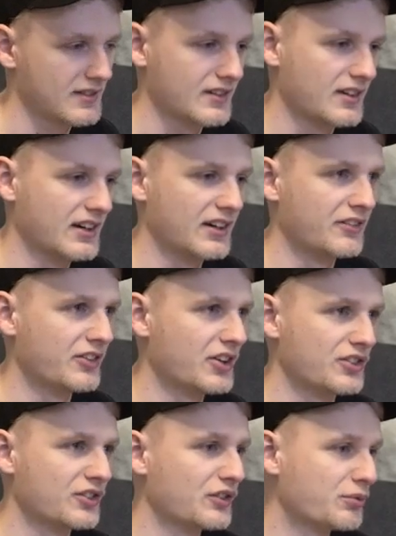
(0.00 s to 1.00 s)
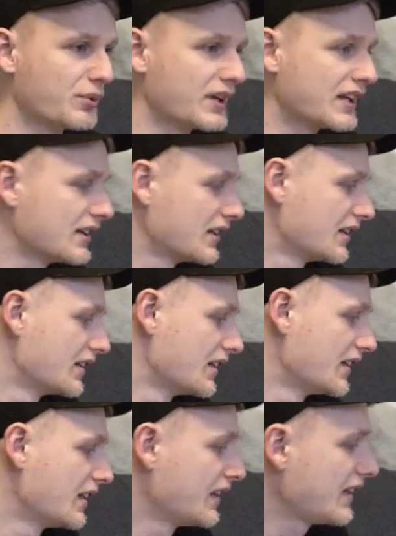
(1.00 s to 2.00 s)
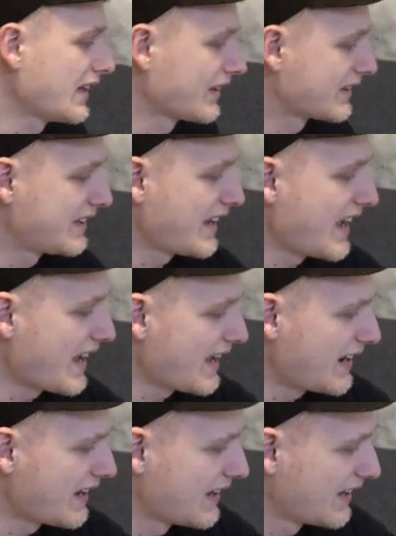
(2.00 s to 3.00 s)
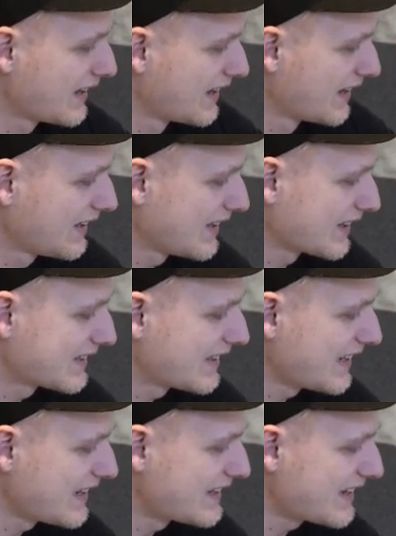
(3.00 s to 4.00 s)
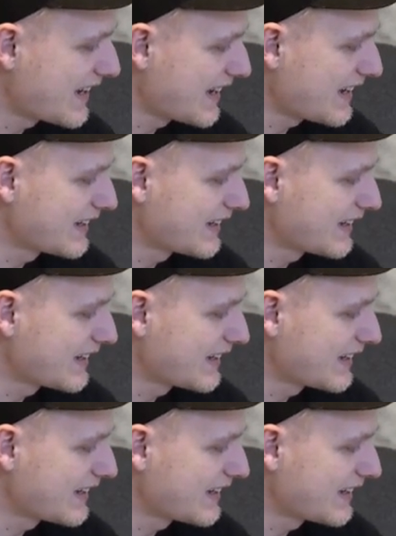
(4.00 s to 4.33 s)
a version of Winnie. Little Tinny Tin.